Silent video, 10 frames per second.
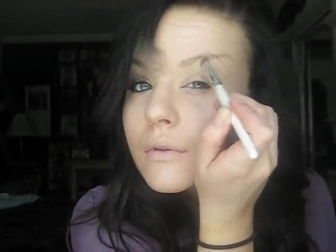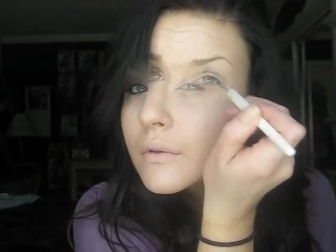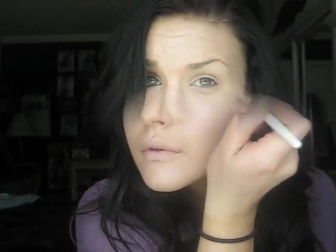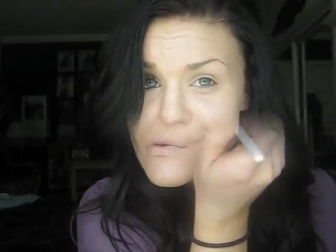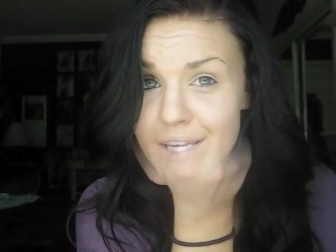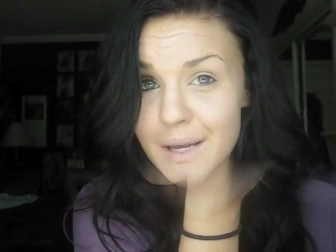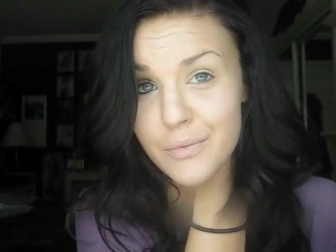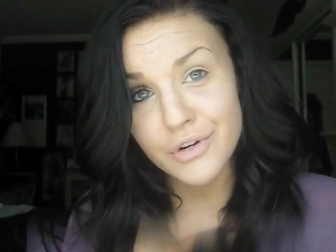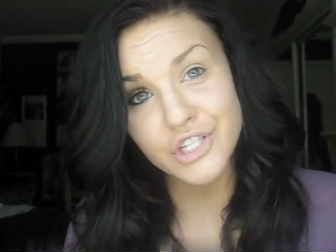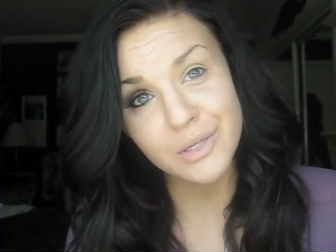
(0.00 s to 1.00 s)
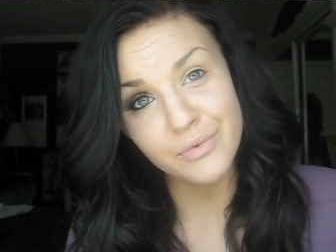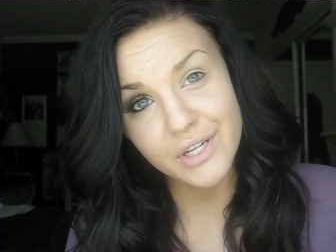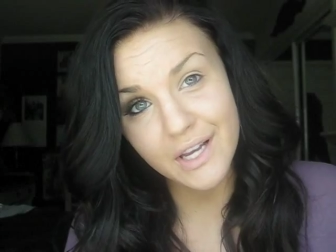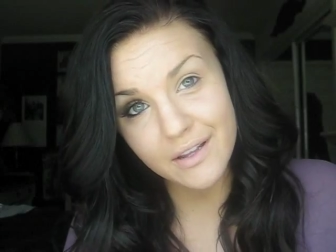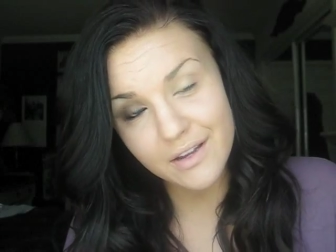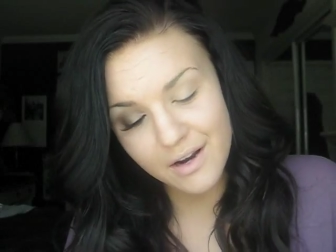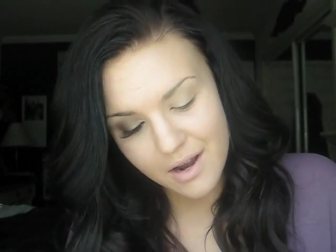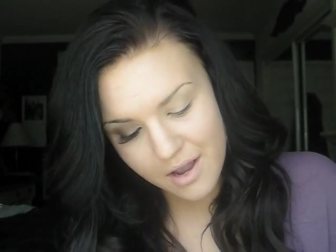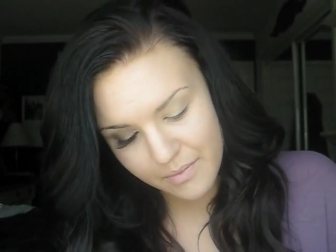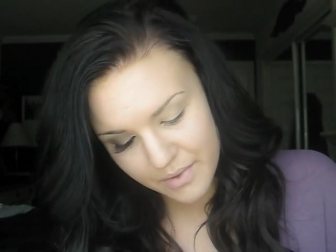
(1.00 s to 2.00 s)
Then I'm going to take a more shimmery color.
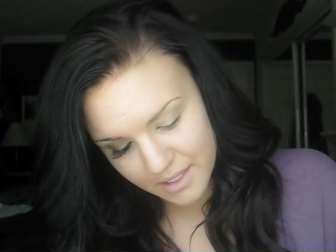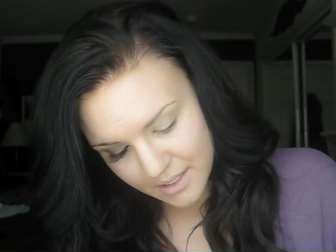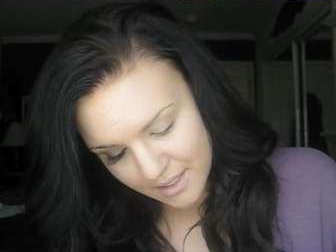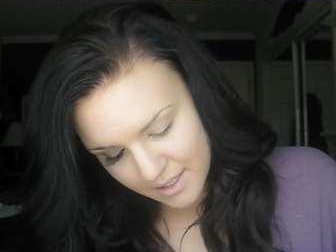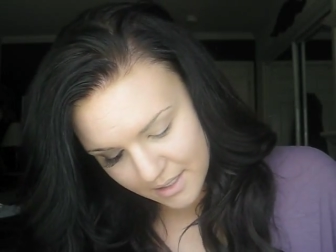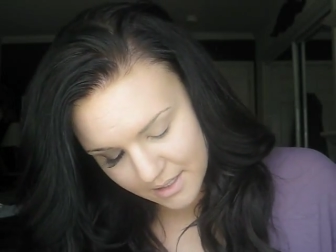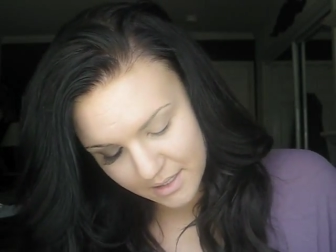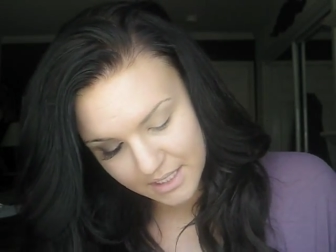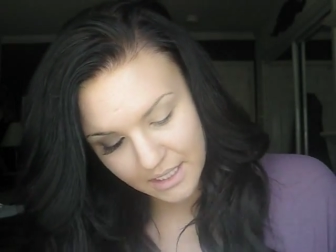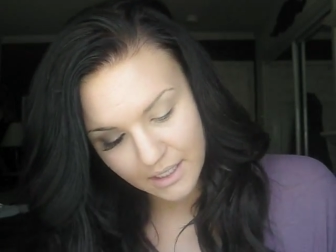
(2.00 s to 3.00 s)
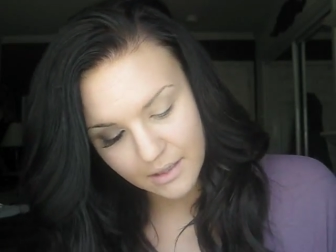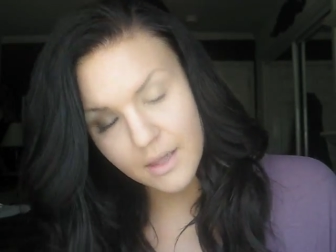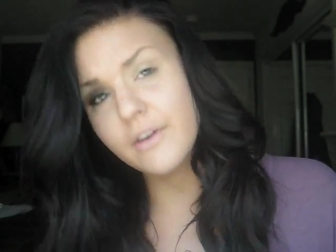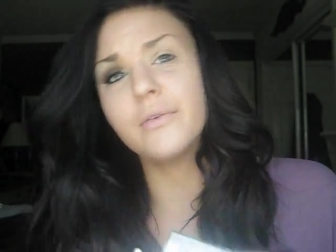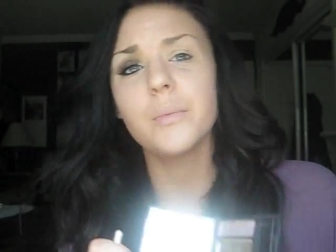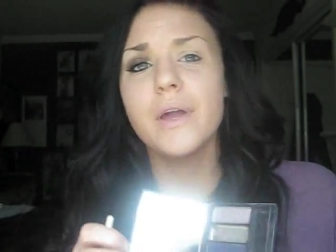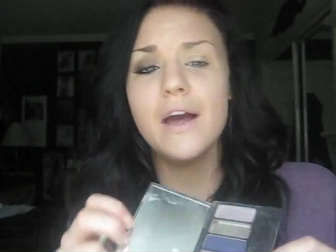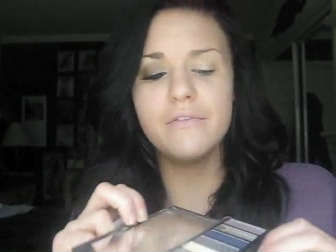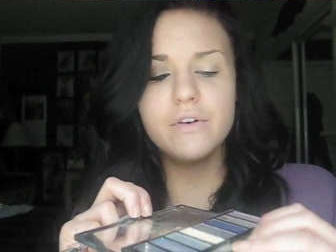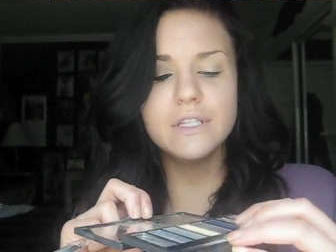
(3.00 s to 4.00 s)
This is Tequila from
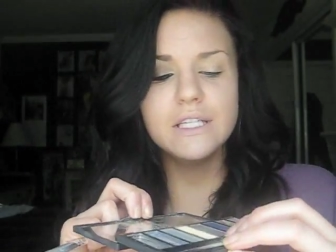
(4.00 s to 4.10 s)
Kat Von